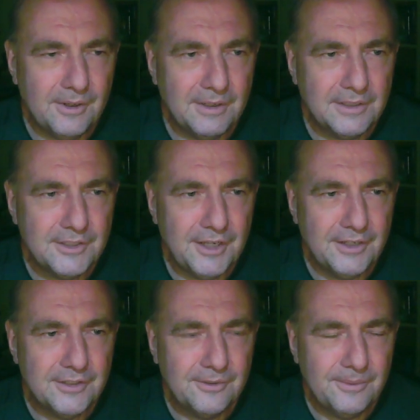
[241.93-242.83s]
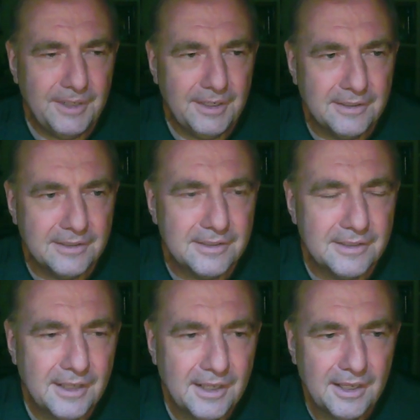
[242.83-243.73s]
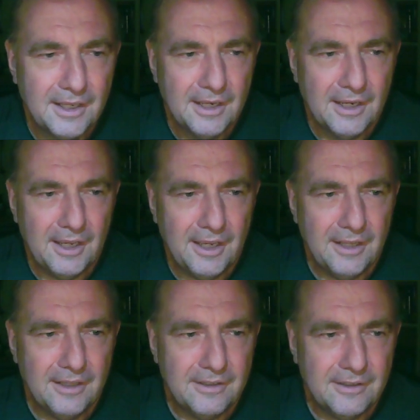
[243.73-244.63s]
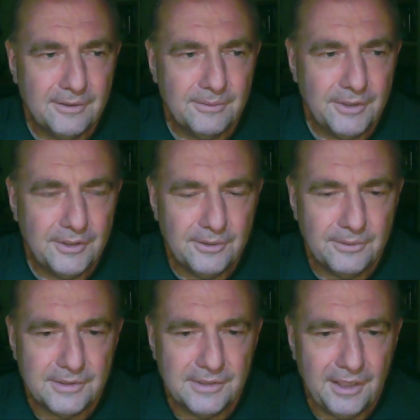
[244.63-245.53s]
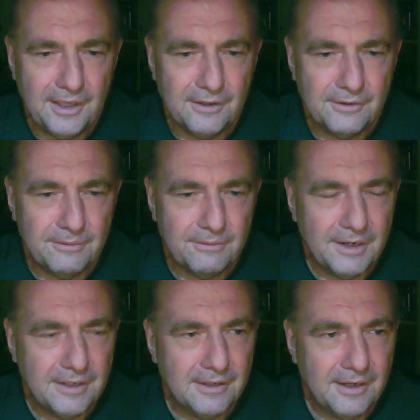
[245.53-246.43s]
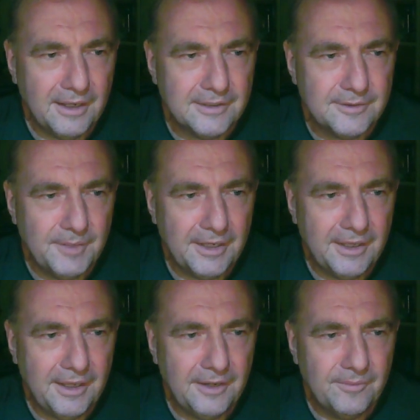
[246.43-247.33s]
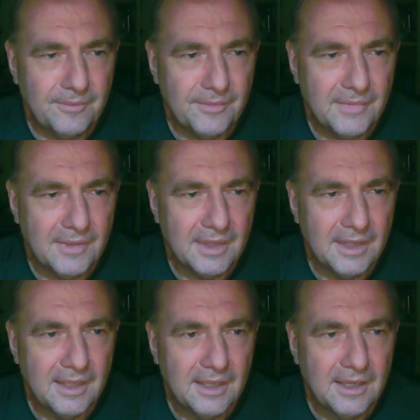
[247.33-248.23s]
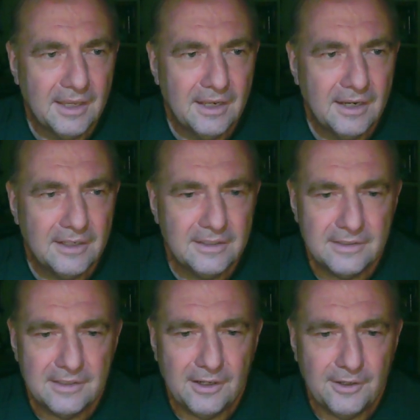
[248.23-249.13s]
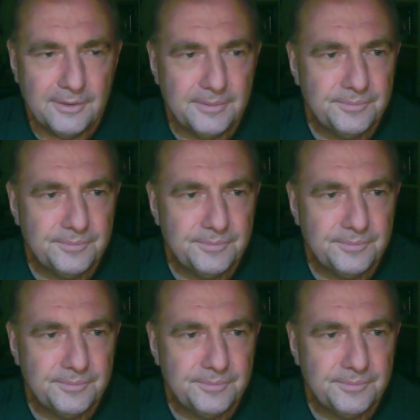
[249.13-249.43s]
exchange queens, and reduce the threat against my king. So,